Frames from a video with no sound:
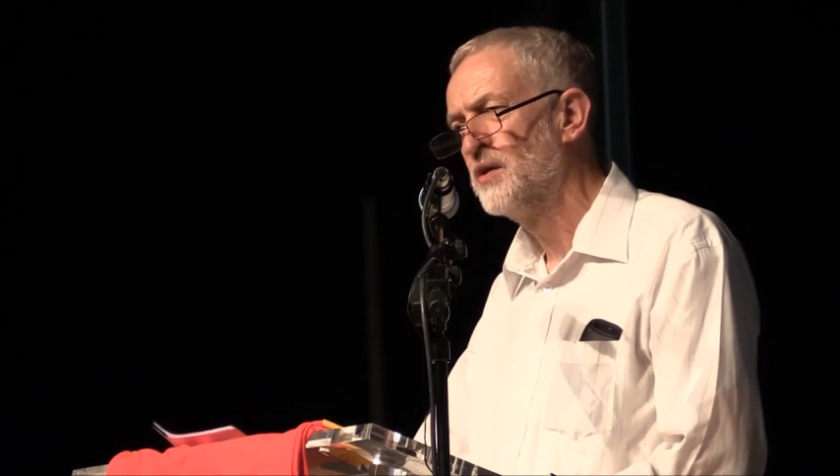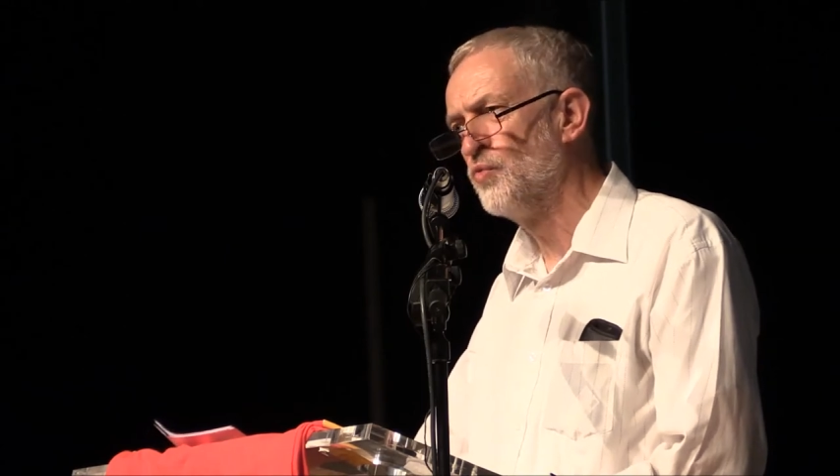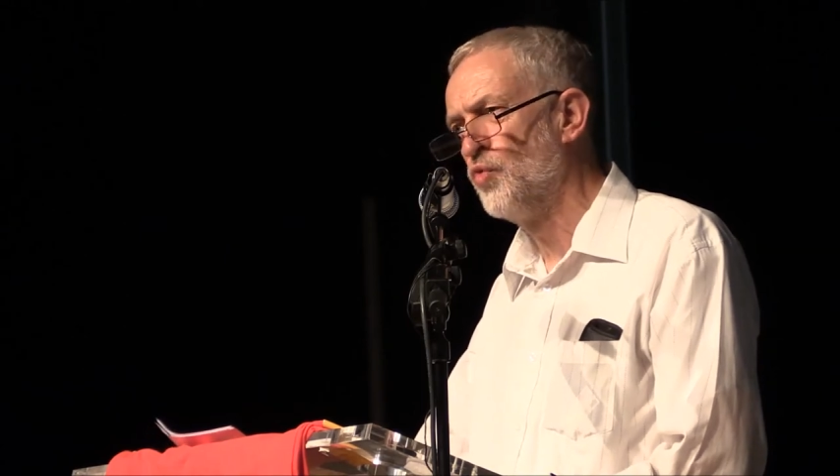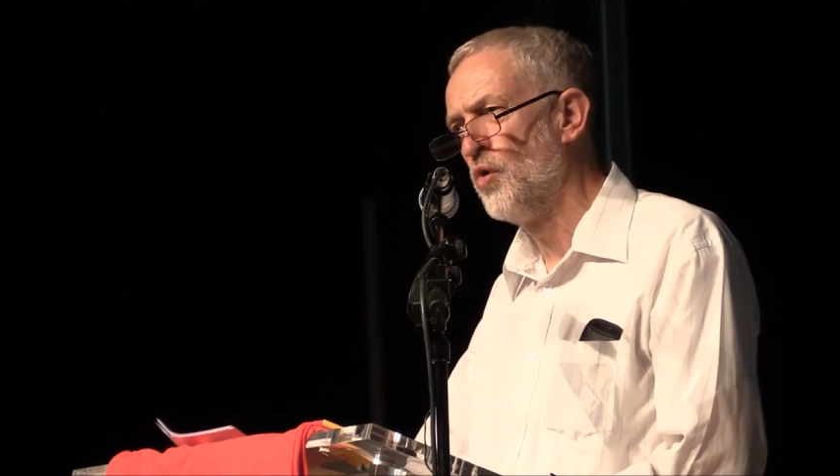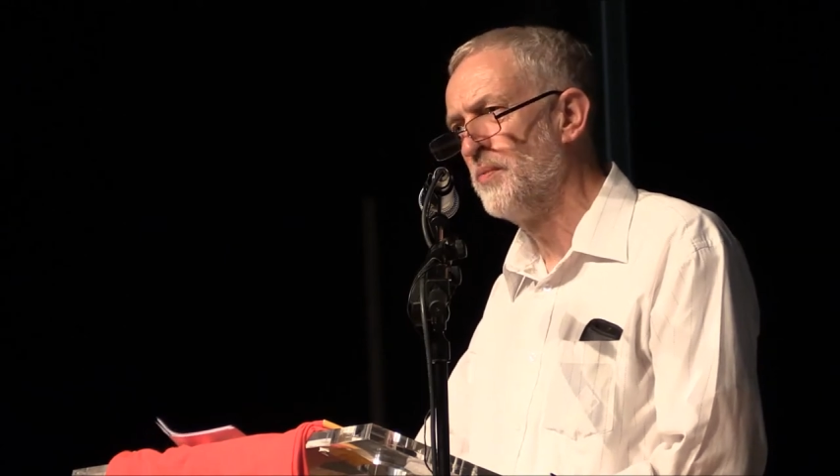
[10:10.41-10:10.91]
the
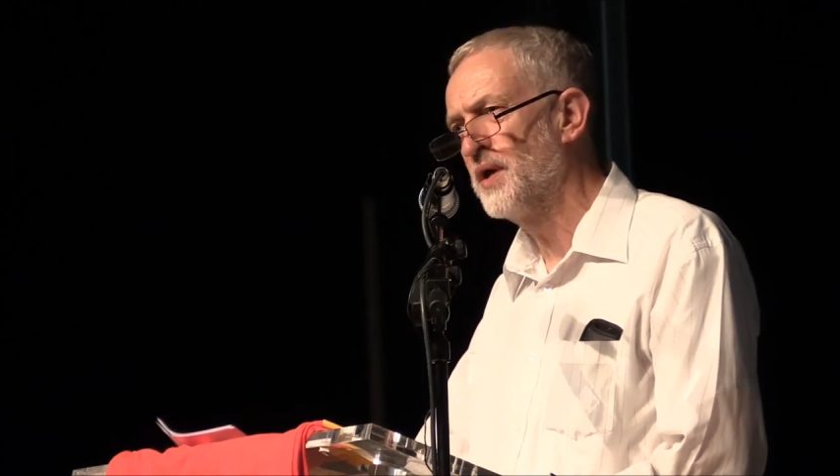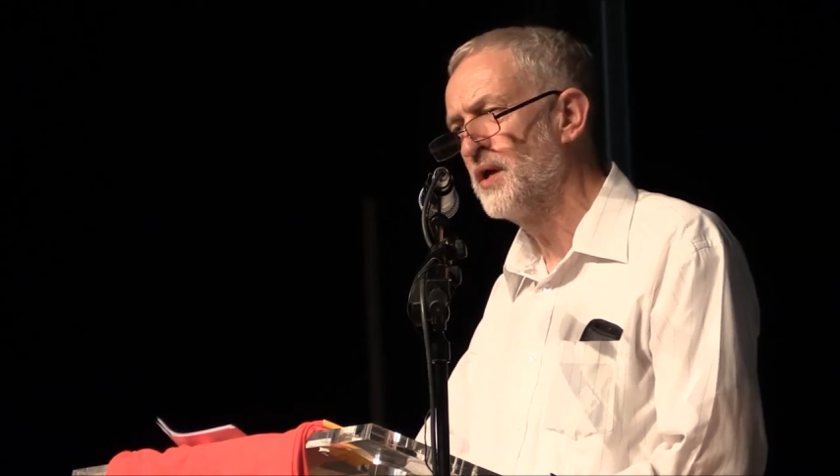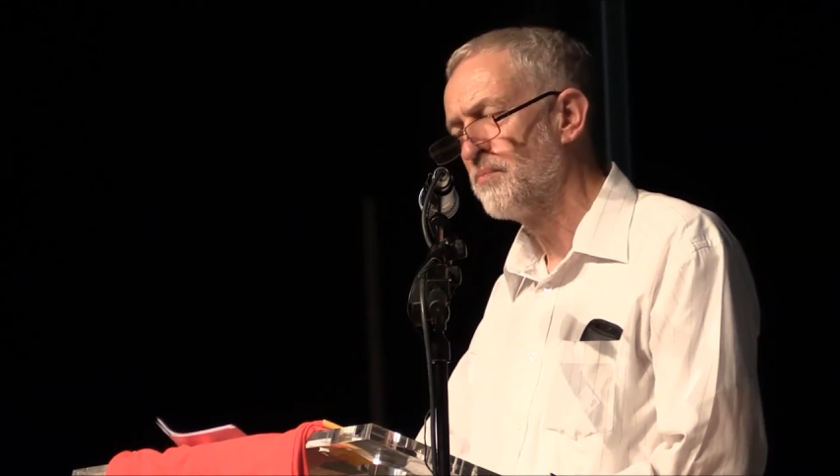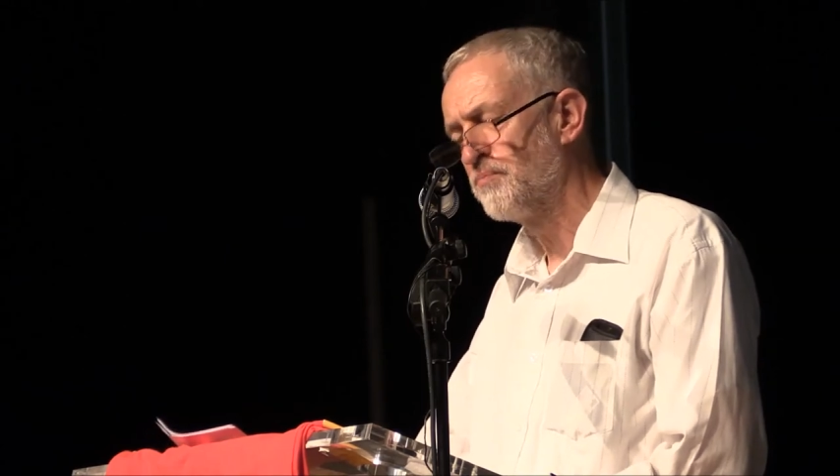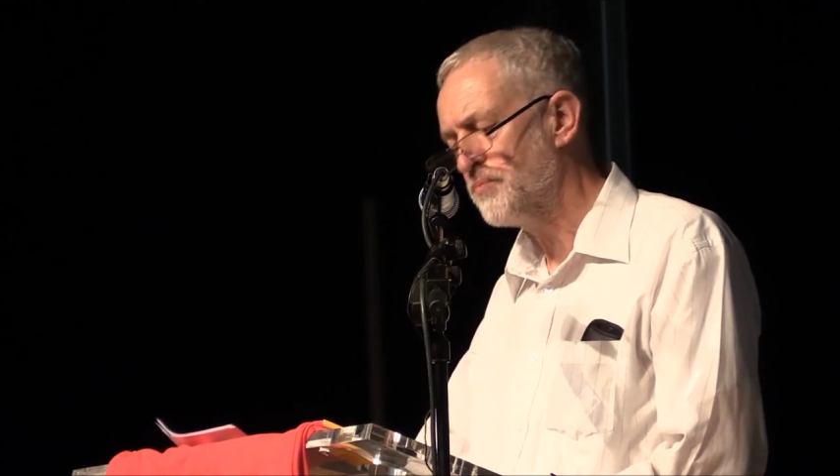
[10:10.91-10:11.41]

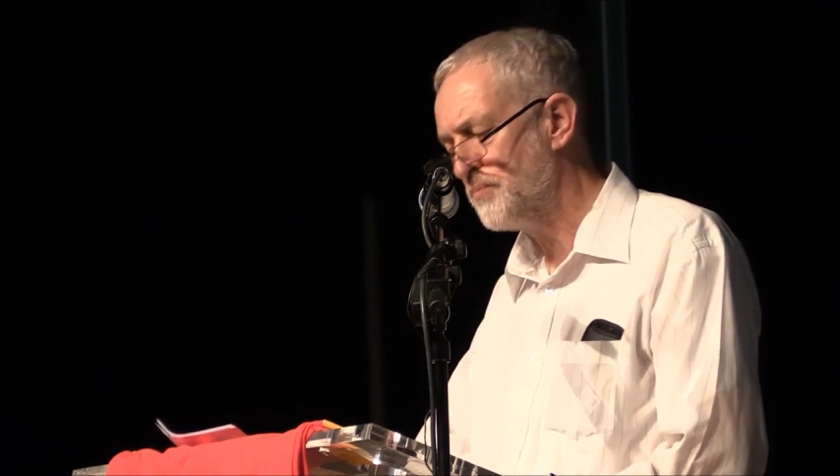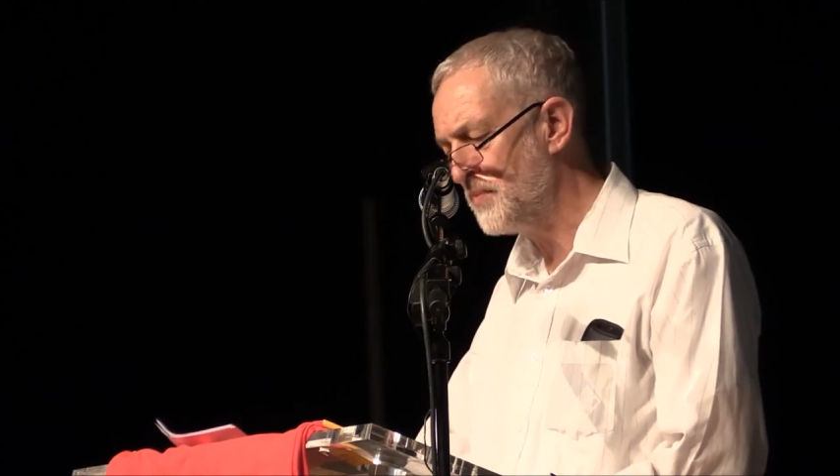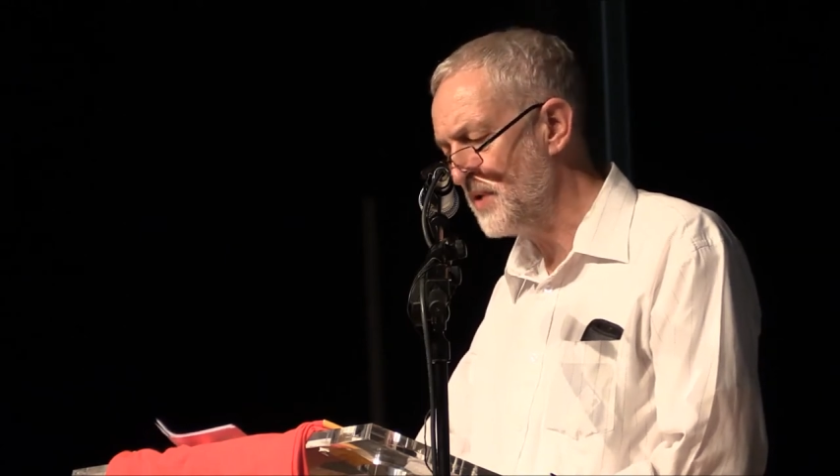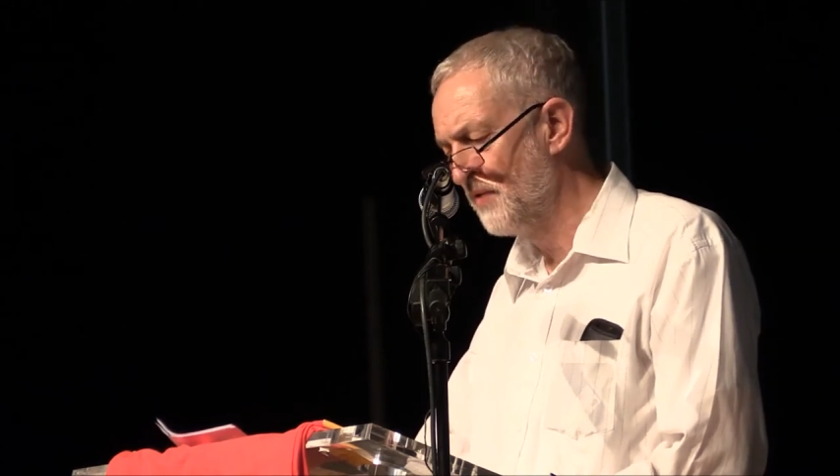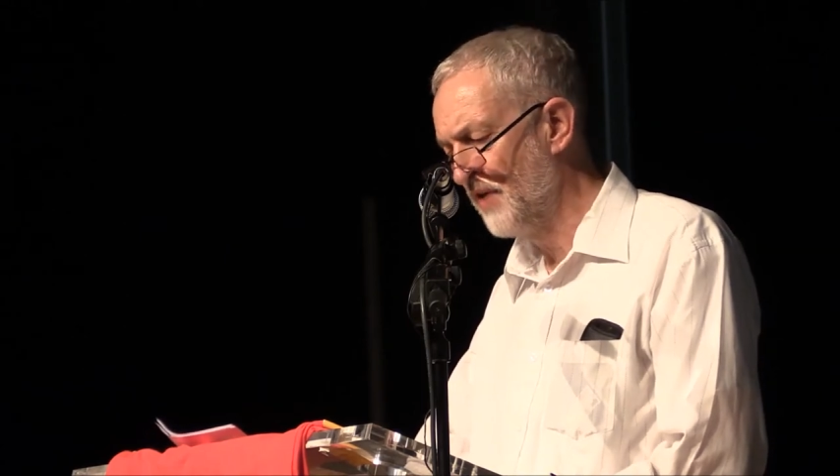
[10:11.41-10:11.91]
warming
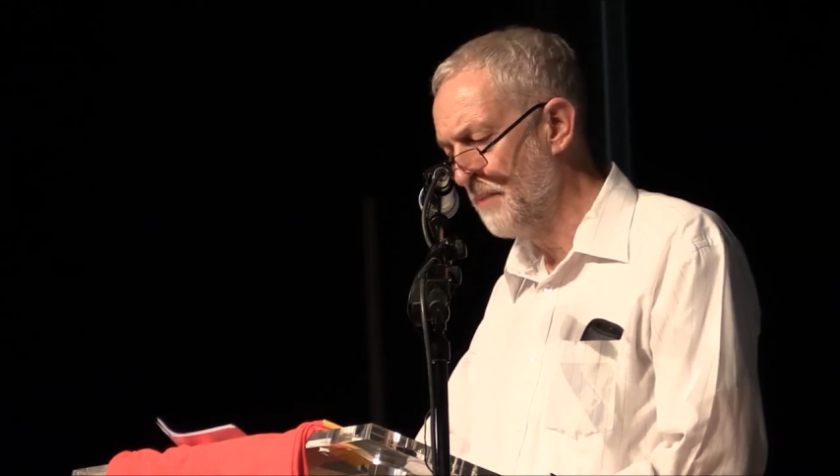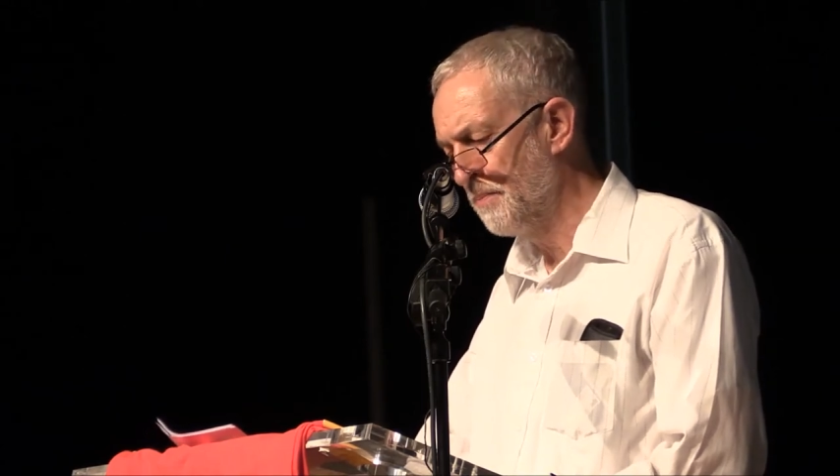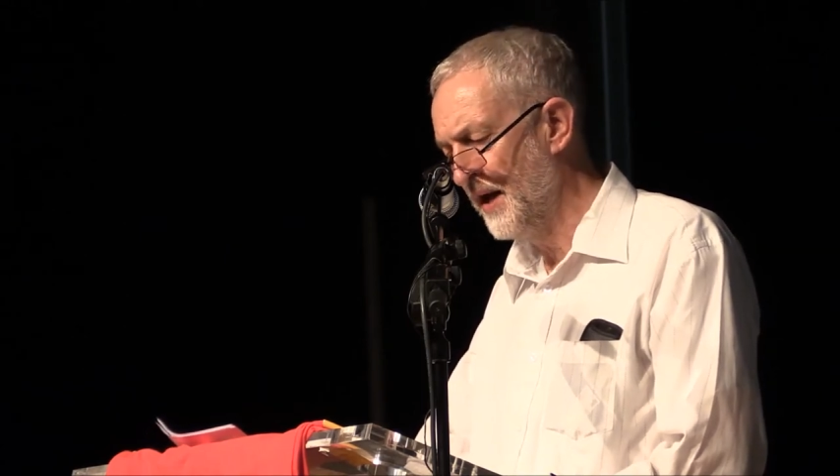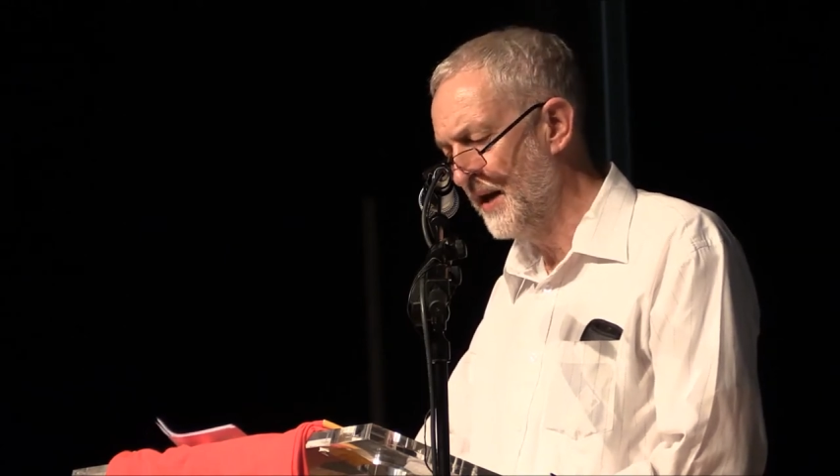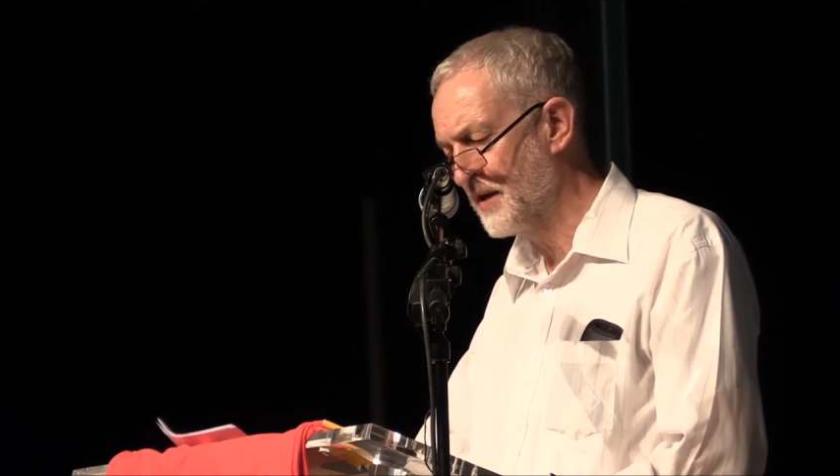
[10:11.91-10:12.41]
of our
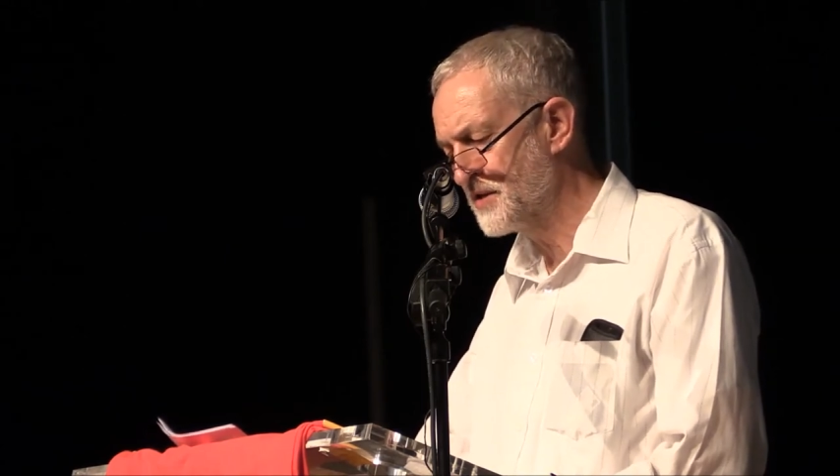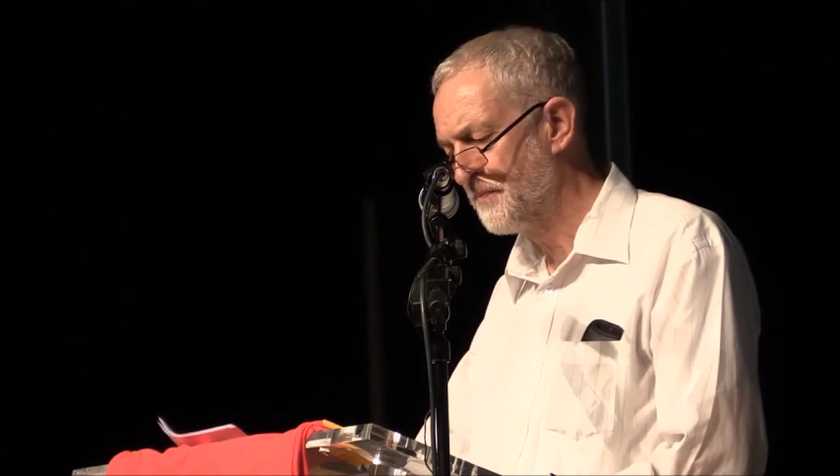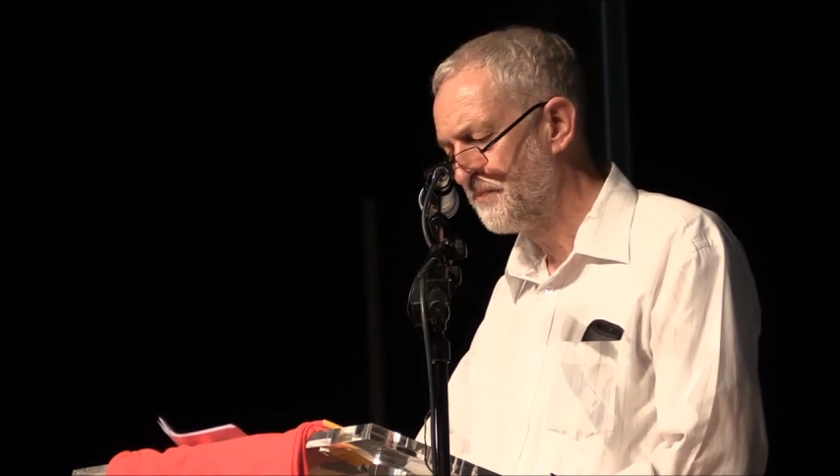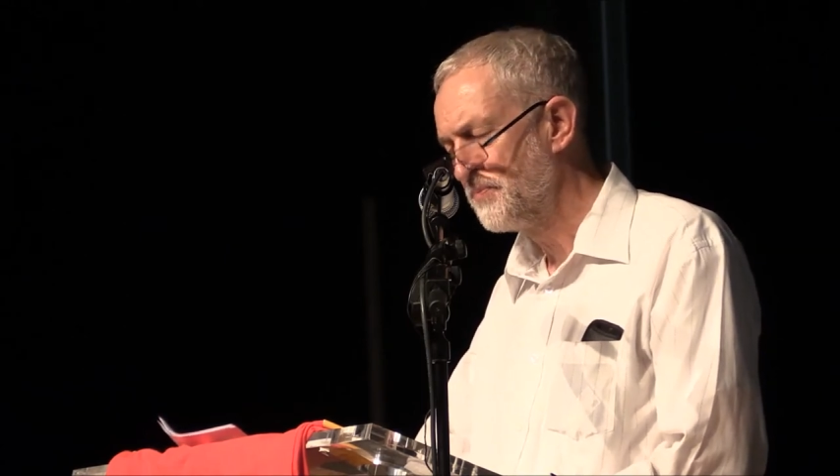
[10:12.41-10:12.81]
planet.